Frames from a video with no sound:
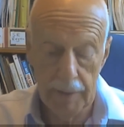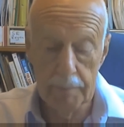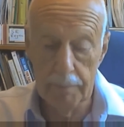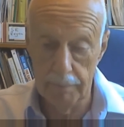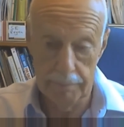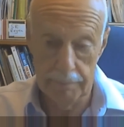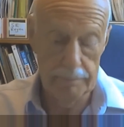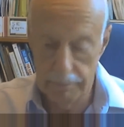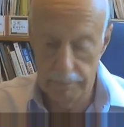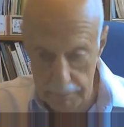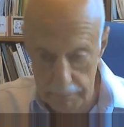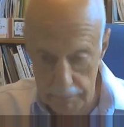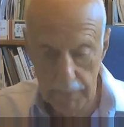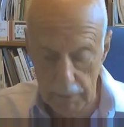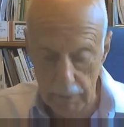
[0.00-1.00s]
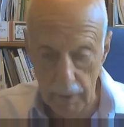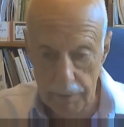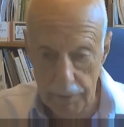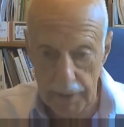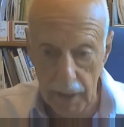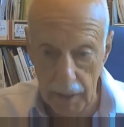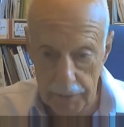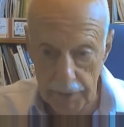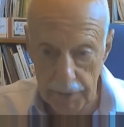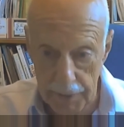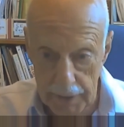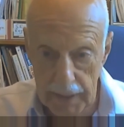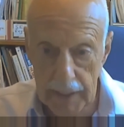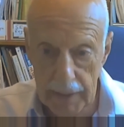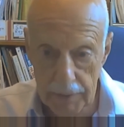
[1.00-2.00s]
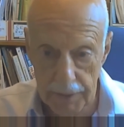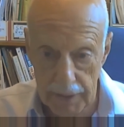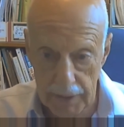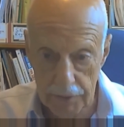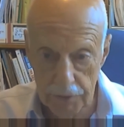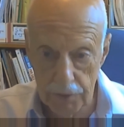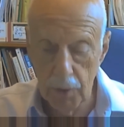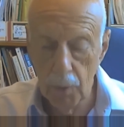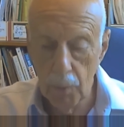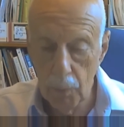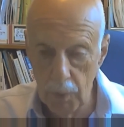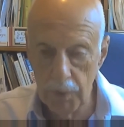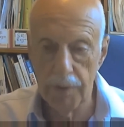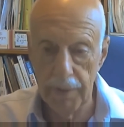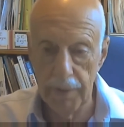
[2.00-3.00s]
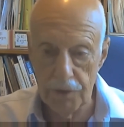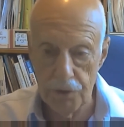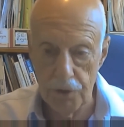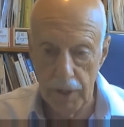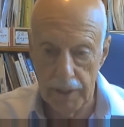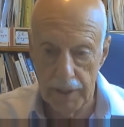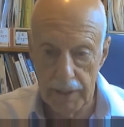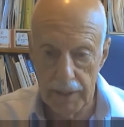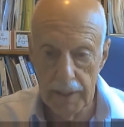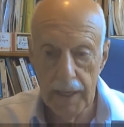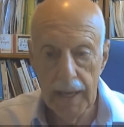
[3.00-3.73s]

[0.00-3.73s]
they, I think the key thing is, what are they training,